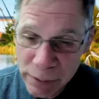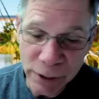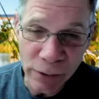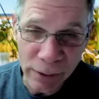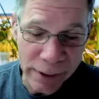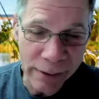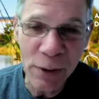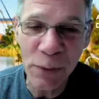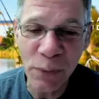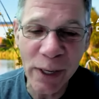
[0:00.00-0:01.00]
certainly
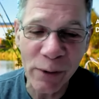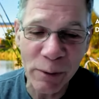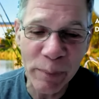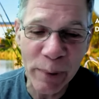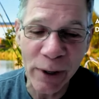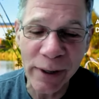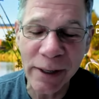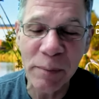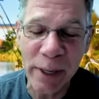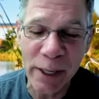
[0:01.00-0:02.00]
Railroad Park
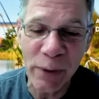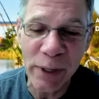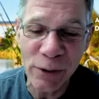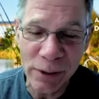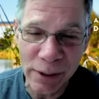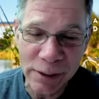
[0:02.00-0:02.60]
in migration,